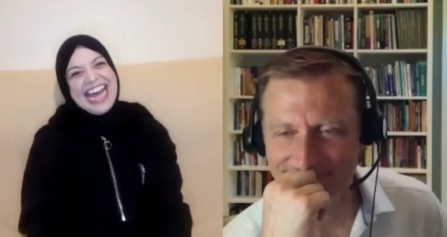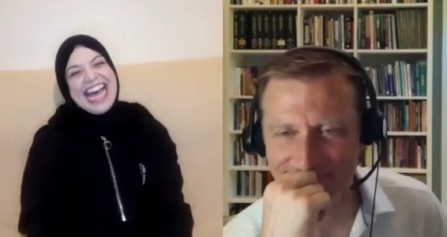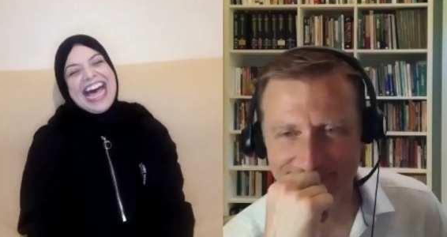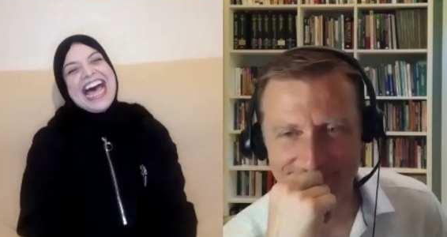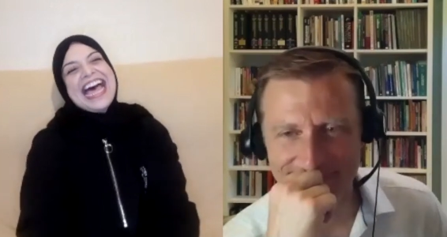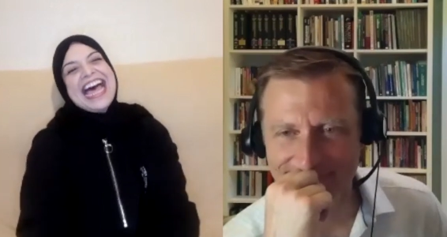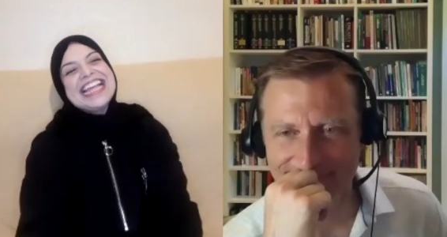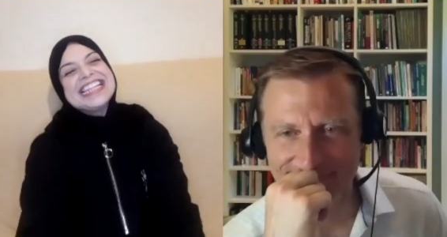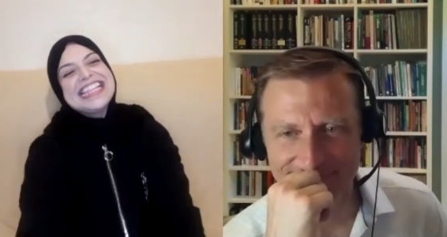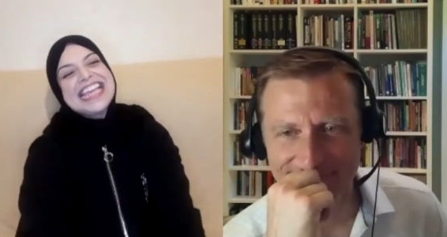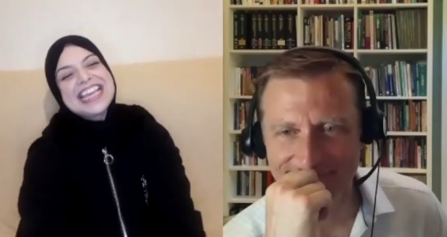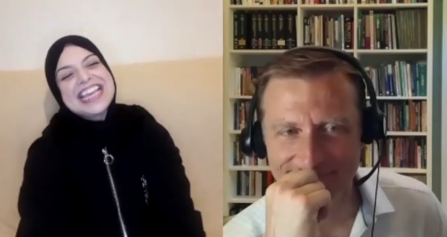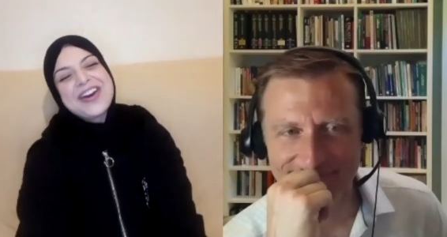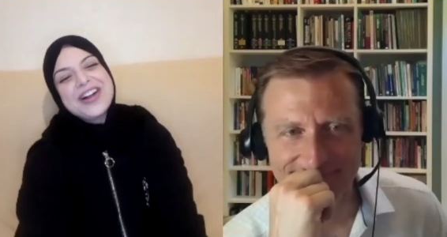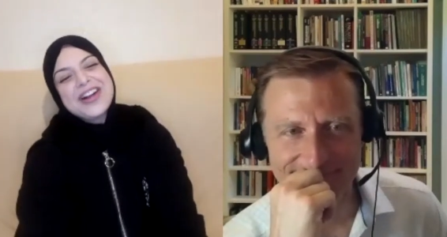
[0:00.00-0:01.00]
Speaker 1: And
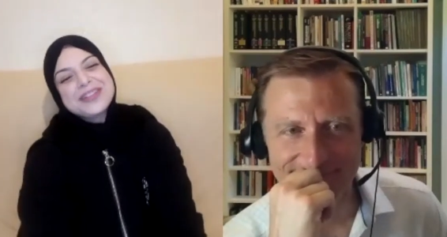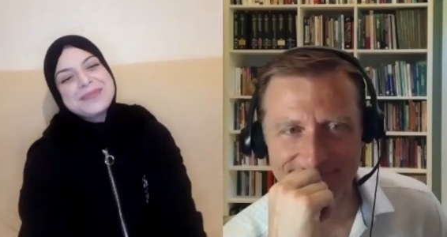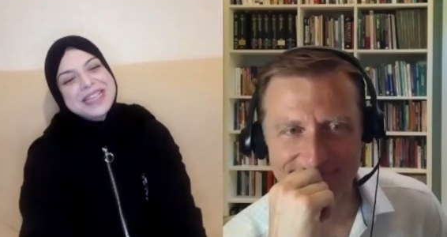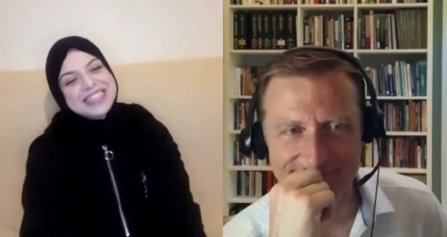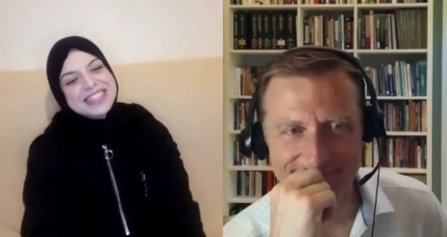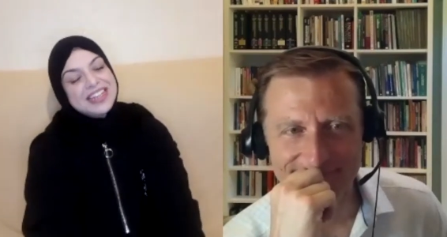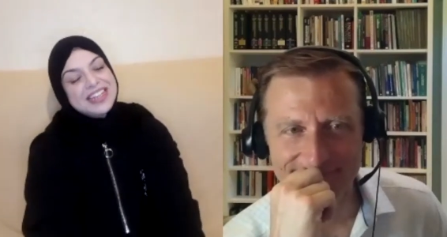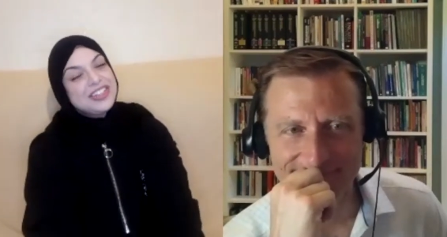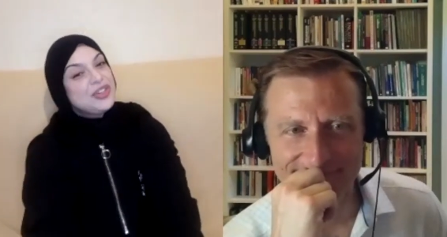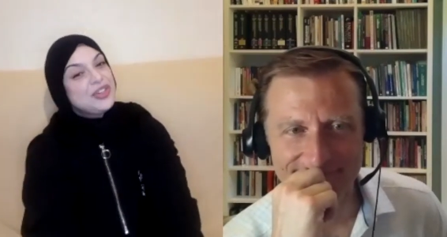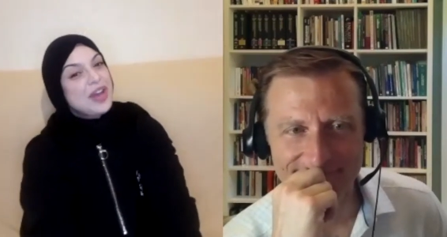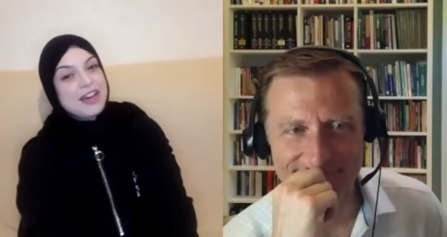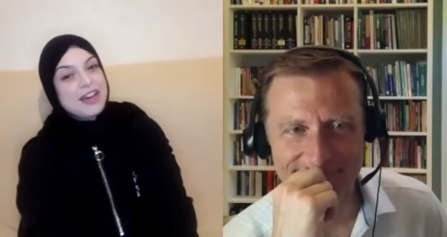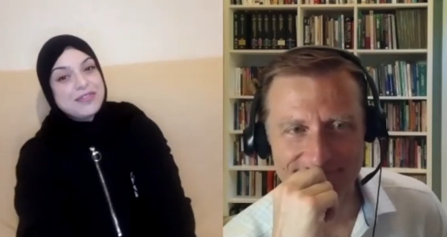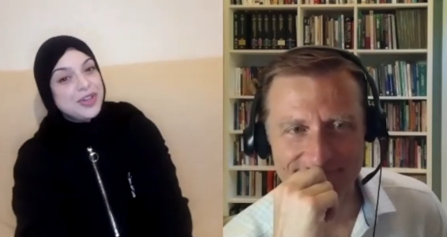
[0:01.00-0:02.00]
they called me and said, you
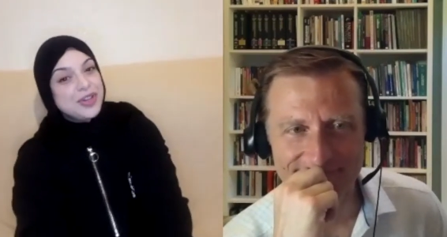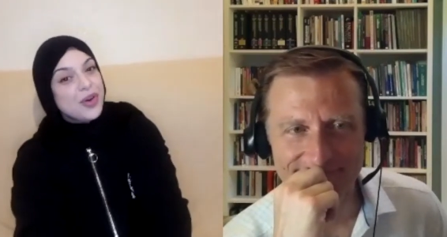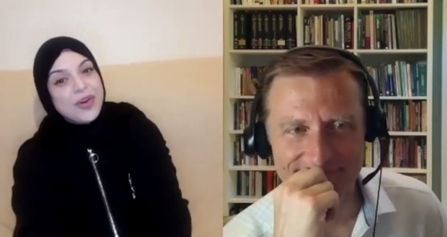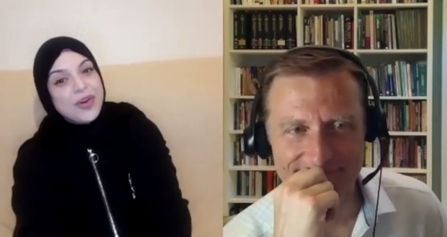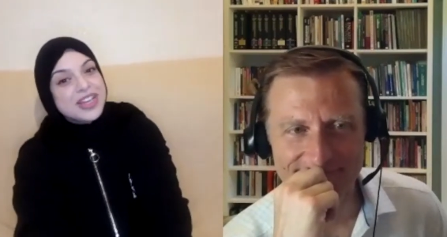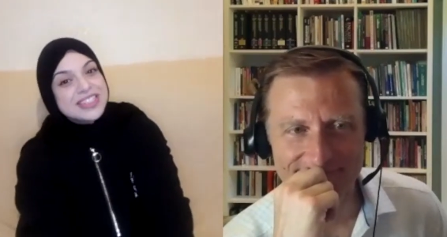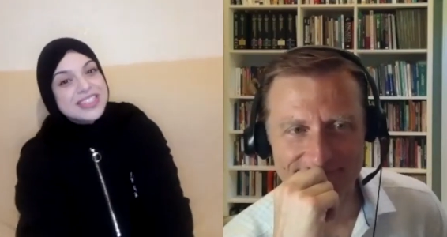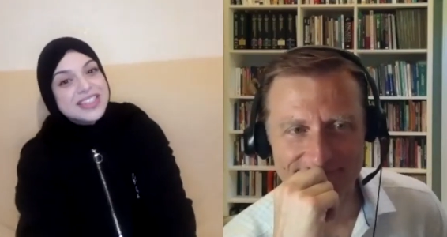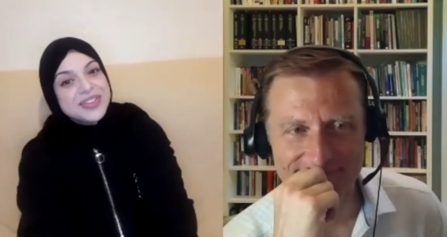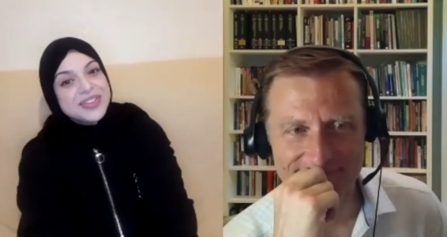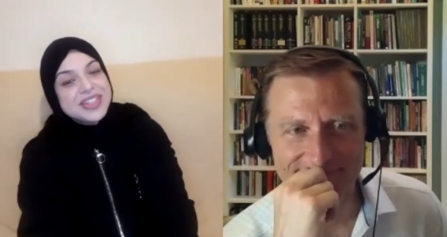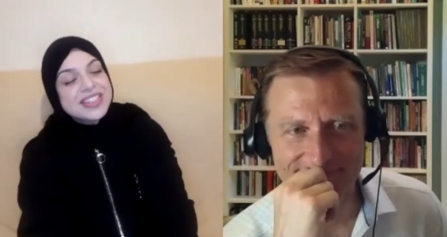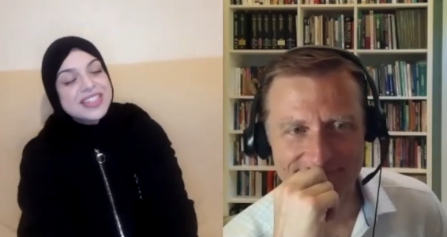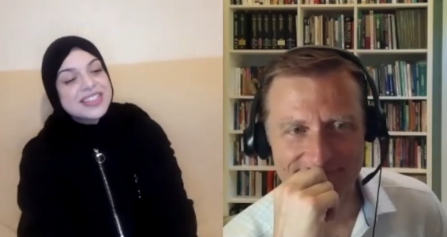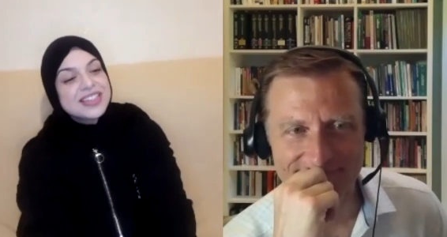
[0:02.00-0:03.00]
have no insulin
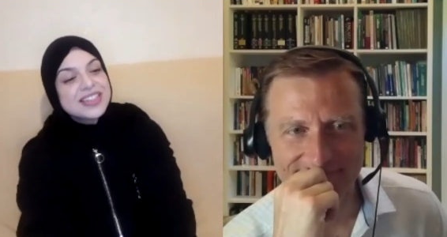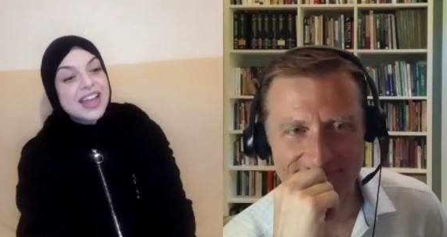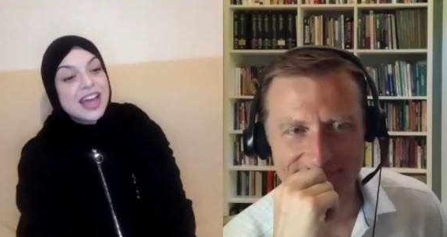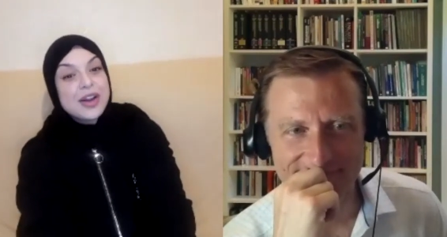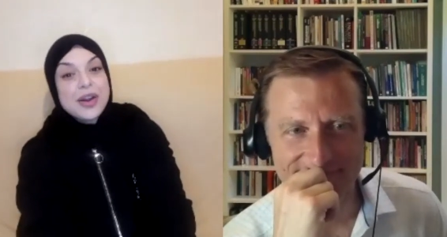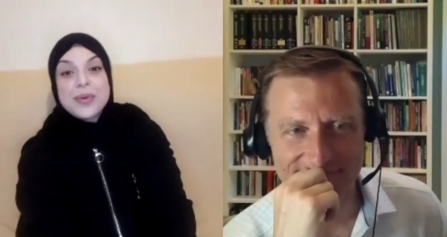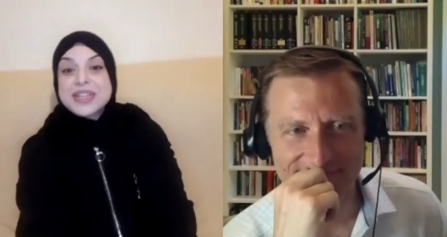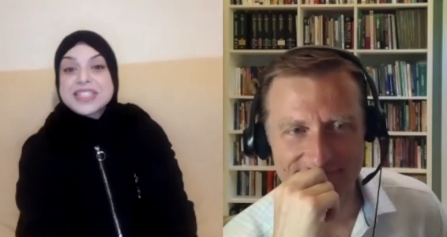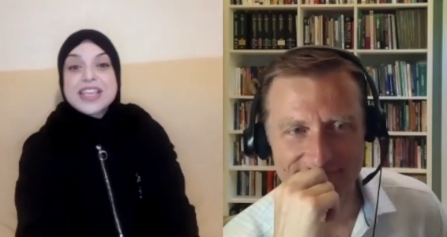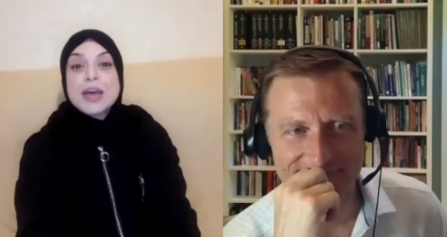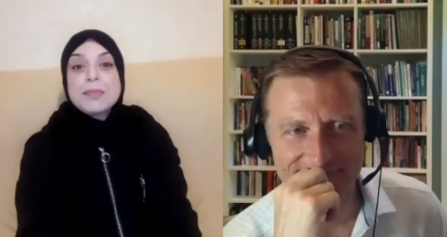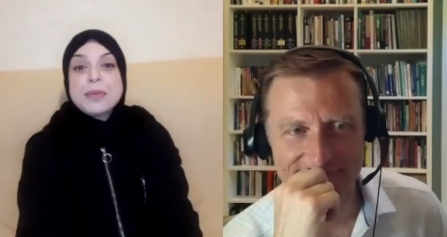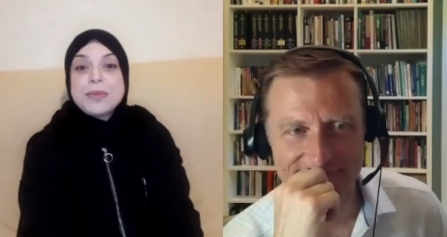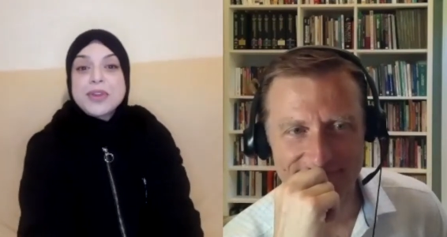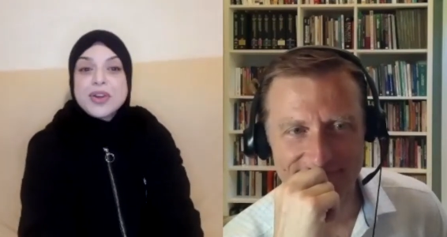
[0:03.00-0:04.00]
resistance. And I was
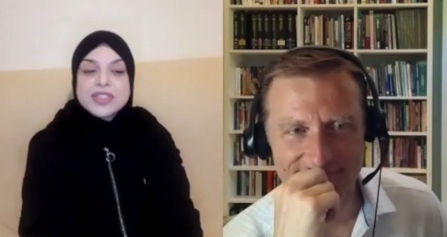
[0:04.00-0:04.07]
happy because